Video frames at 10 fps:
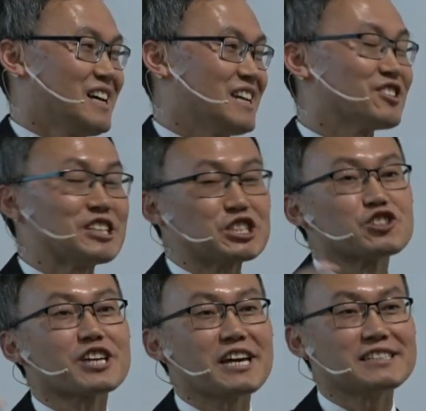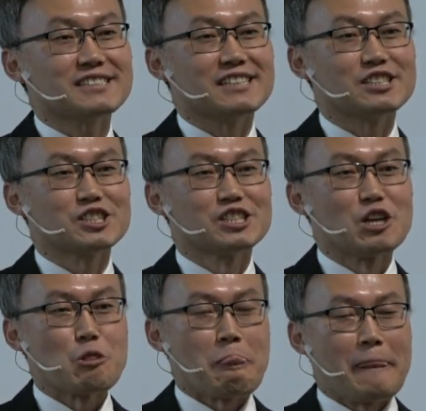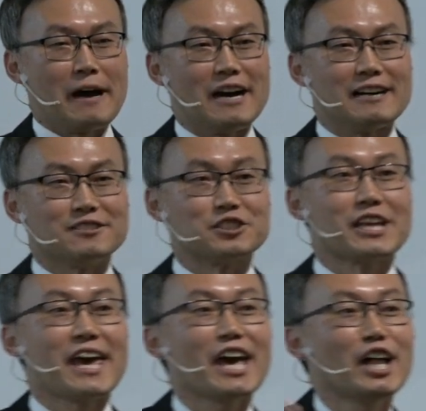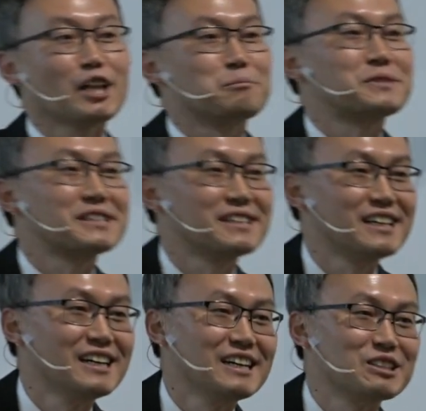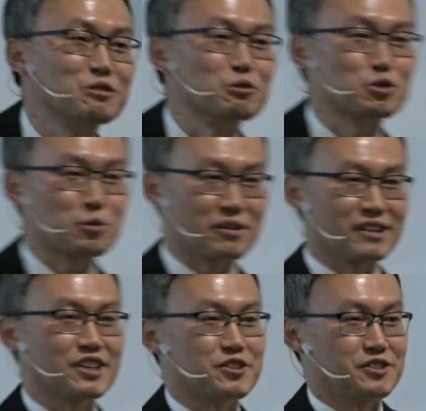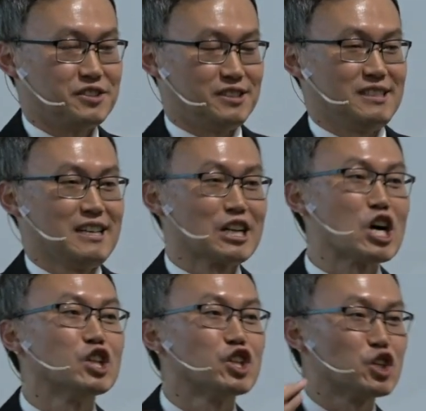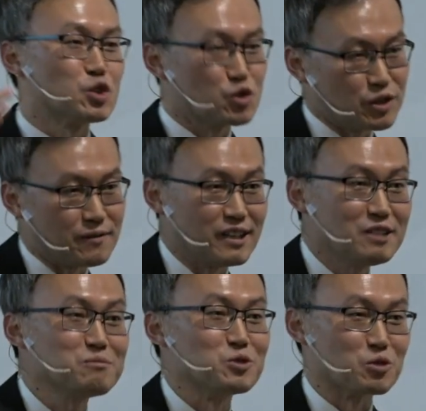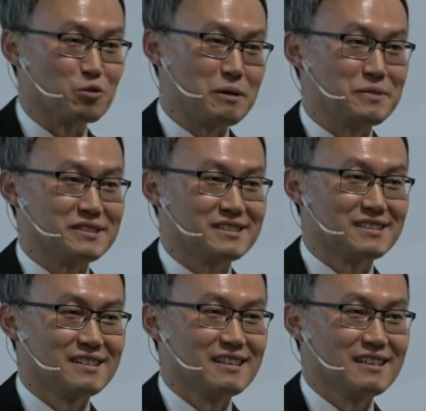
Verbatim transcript: International cases uh, just helped the North Korean leaders continue to develop nuclear weapons.